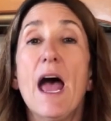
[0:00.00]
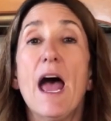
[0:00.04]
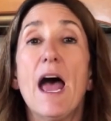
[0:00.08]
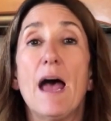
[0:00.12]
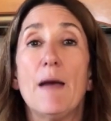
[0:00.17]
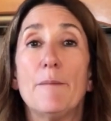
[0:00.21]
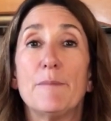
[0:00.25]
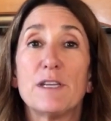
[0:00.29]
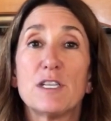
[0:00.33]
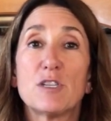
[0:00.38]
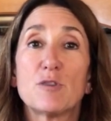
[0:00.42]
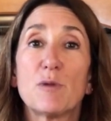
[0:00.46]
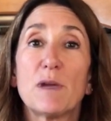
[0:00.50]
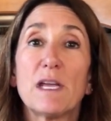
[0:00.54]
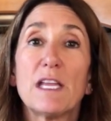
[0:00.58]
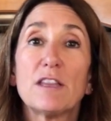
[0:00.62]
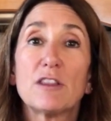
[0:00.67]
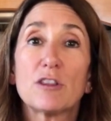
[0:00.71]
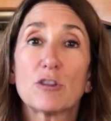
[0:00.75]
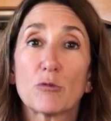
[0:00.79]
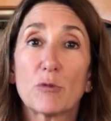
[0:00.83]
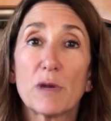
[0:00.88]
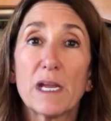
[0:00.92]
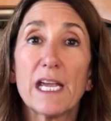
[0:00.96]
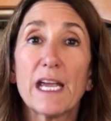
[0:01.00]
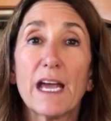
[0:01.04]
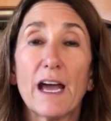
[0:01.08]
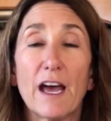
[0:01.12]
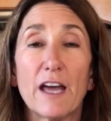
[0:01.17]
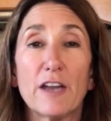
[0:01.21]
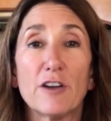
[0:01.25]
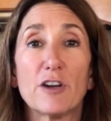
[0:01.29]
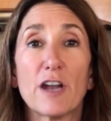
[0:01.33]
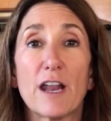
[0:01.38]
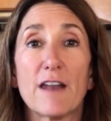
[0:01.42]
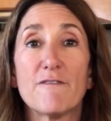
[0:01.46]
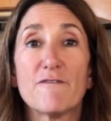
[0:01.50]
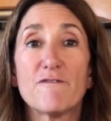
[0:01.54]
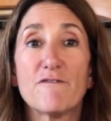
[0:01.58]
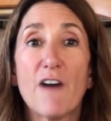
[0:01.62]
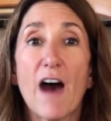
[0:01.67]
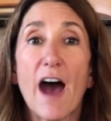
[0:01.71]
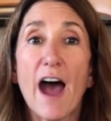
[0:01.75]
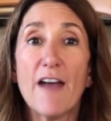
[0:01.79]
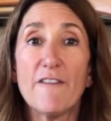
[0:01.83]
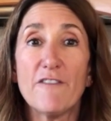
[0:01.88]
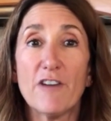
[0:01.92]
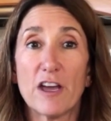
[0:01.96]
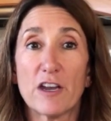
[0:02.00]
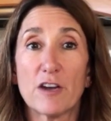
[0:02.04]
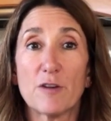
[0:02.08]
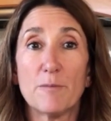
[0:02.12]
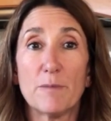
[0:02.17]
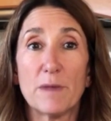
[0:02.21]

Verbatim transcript: and between 300 and 500